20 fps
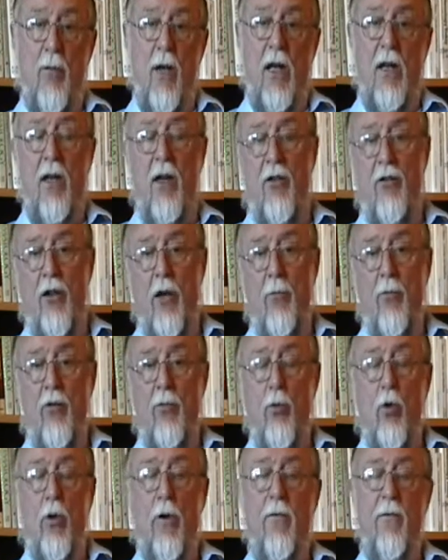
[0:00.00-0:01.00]
Magnesium
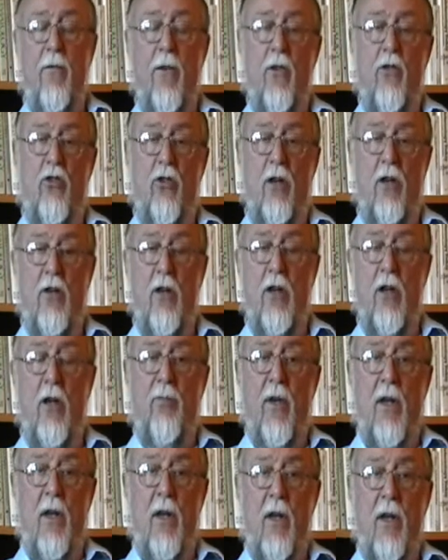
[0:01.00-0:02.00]
is more efficient
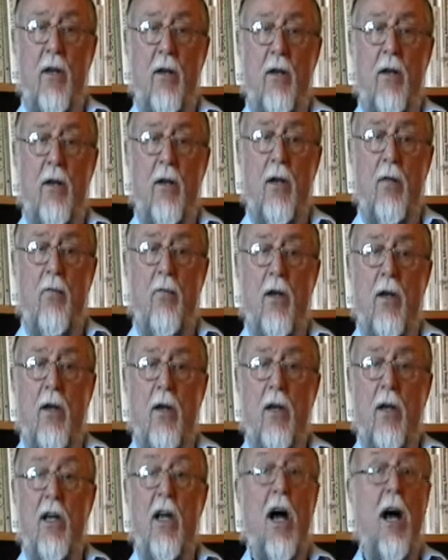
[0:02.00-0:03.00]
in
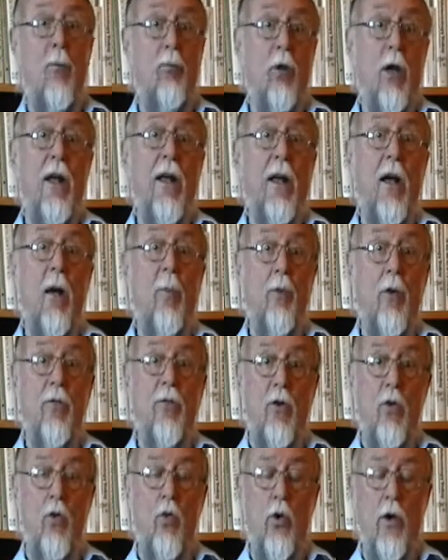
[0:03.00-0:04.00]
gobbling up,
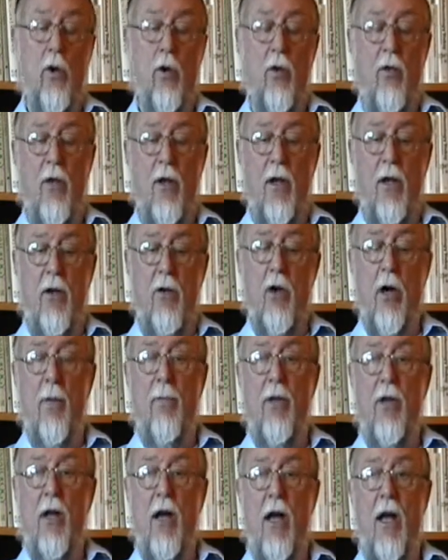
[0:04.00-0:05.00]
if you will, the
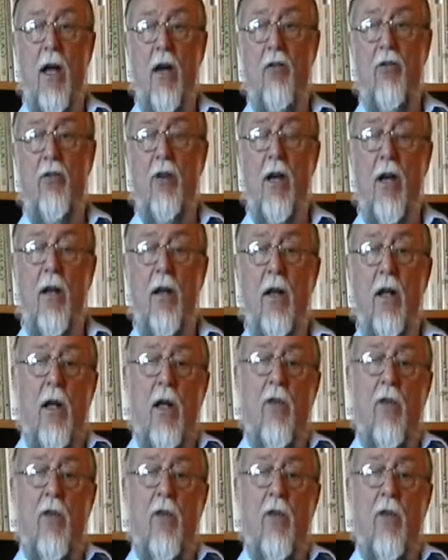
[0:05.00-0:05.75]
carbon dioxide.